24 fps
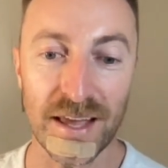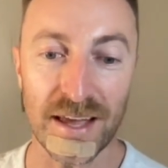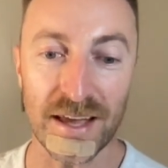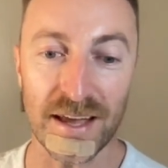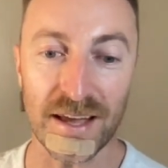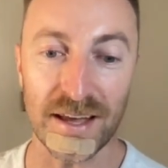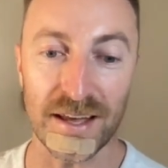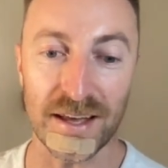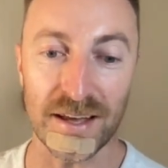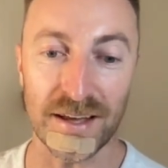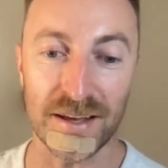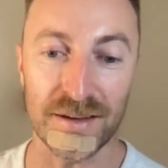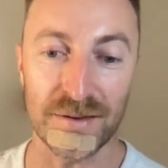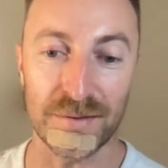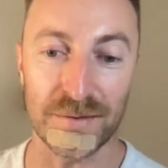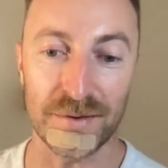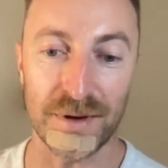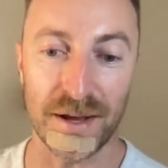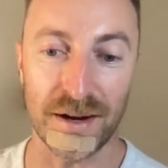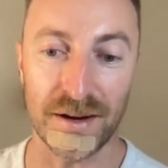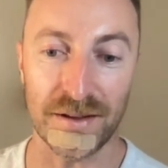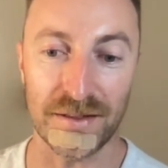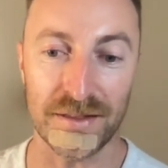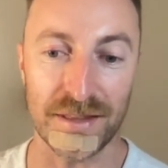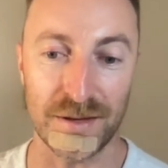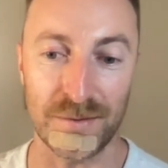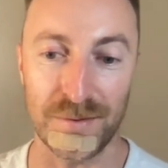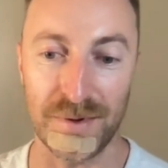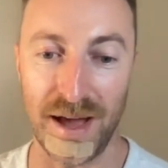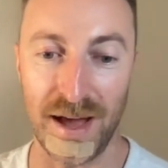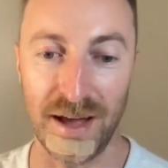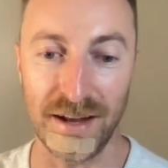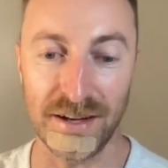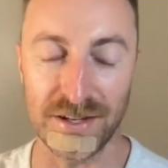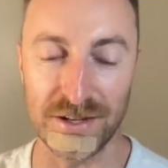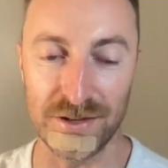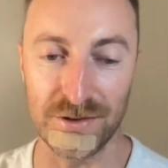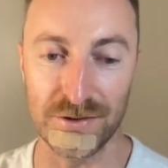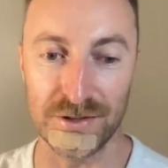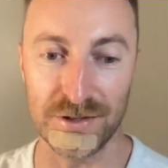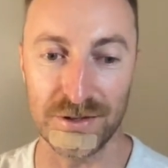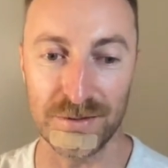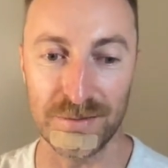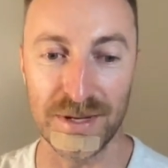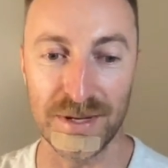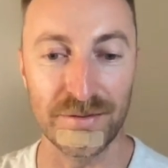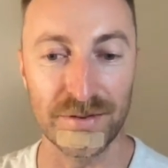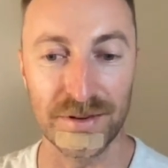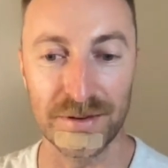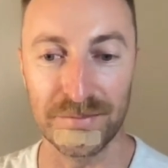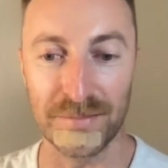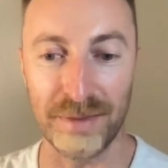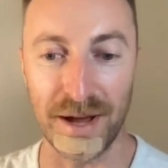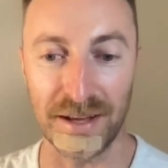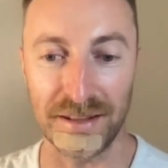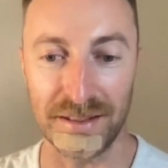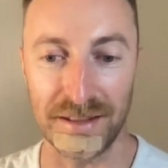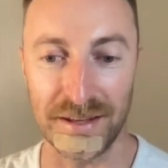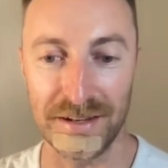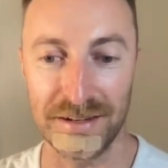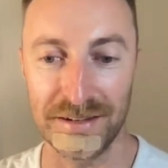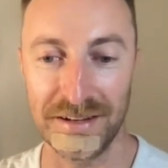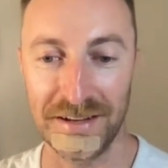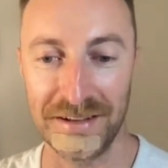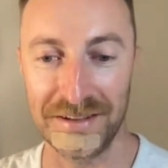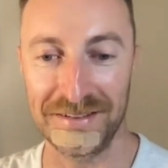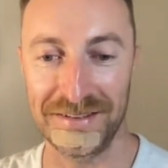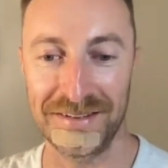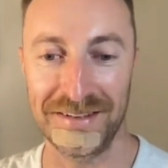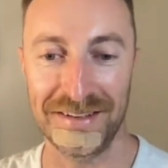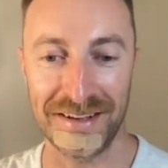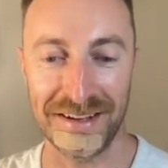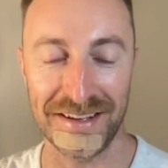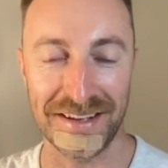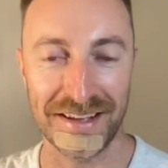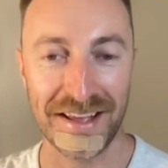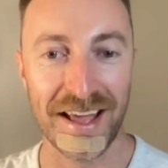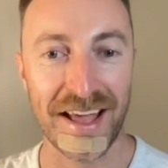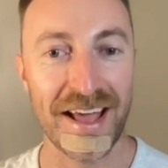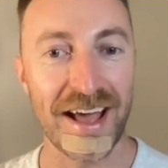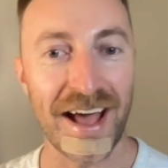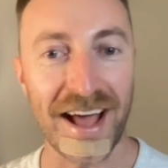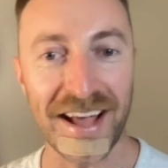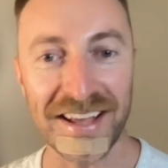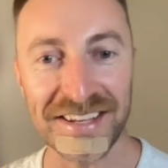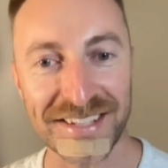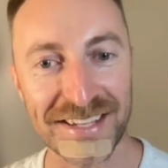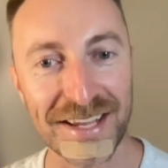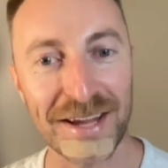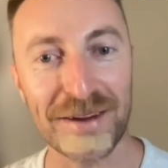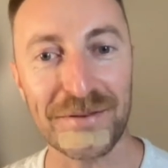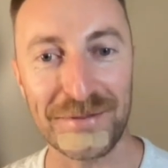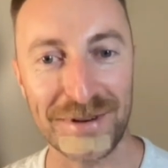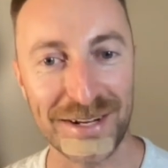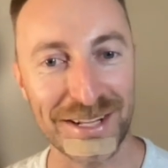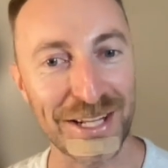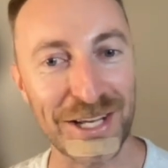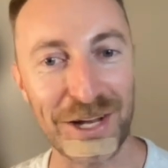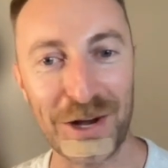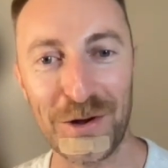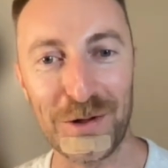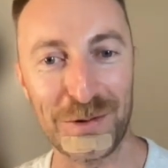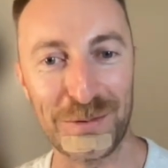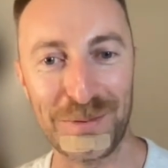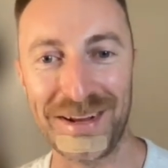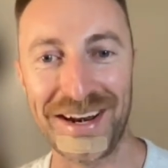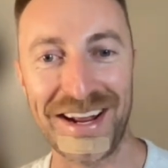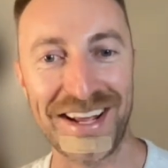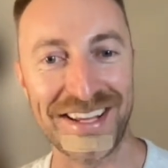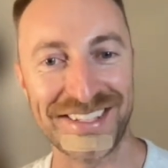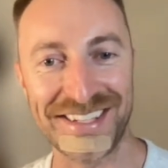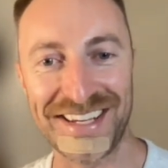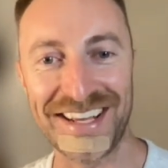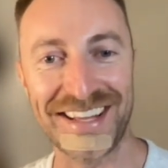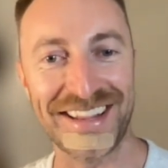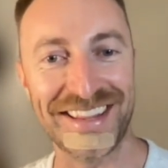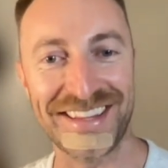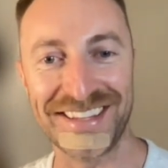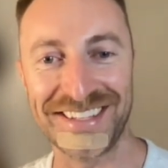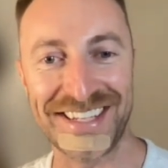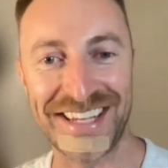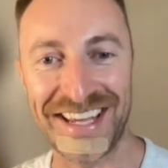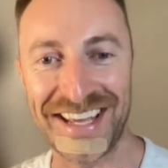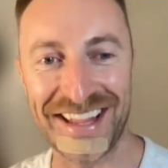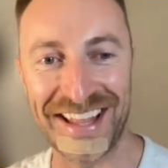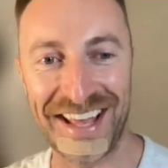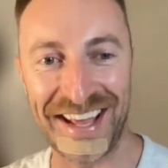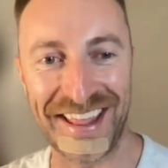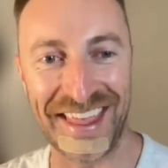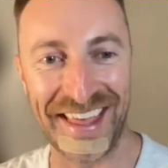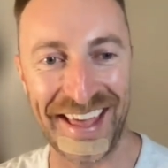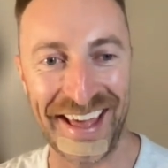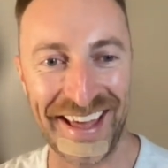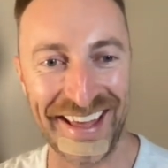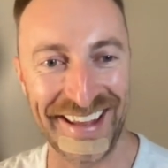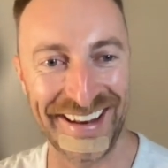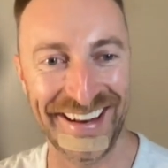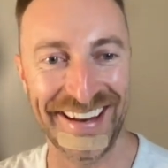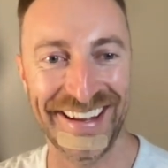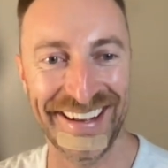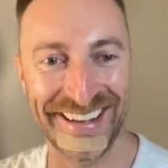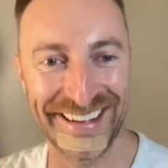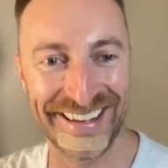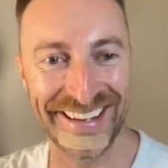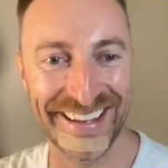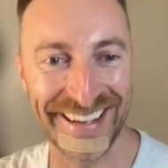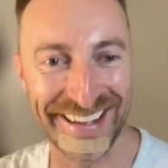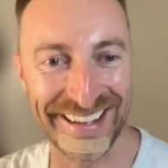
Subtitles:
I don't think we had YouTube even back then. I sound really old when I say it like that.